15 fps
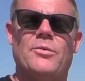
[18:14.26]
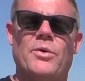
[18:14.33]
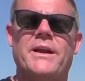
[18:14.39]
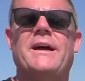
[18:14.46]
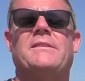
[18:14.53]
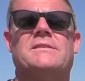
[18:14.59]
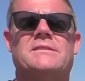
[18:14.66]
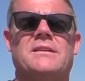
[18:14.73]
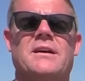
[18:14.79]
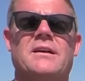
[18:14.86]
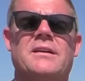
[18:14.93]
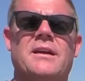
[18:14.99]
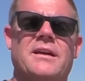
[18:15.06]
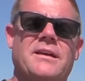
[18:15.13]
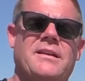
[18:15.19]
1-ounce
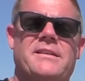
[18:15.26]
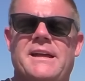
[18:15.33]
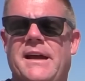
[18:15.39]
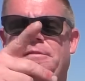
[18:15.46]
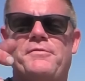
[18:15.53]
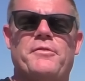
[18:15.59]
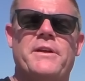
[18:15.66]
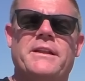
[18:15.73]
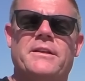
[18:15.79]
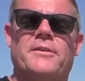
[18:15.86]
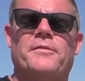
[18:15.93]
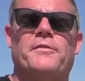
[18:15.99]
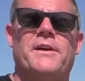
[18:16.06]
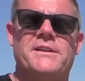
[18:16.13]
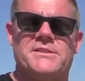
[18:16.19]
slug to have three
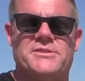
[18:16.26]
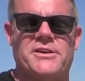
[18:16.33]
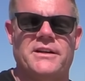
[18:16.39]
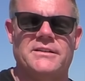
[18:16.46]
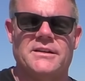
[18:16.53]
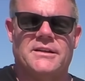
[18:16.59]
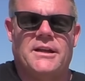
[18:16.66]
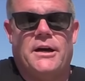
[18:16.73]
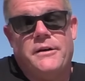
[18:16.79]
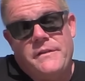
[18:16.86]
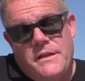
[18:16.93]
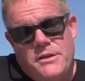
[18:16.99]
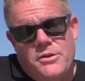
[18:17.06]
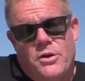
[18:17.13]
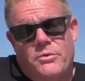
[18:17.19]
little friends trailing along
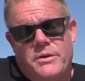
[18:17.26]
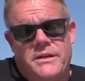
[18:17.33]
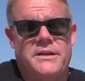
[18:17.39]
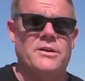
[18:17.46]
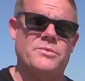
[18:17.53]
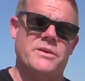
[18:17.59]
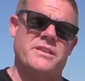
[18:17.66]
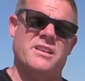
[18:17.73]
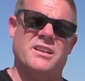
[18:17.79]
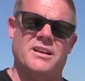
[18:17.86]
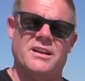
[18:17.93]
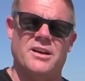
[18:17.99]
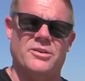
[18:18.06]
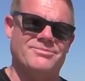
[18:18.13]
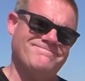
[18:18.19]
that you don't really know where they're
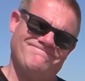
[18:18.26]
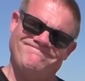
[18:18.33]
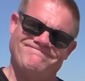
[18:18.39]
gonna go?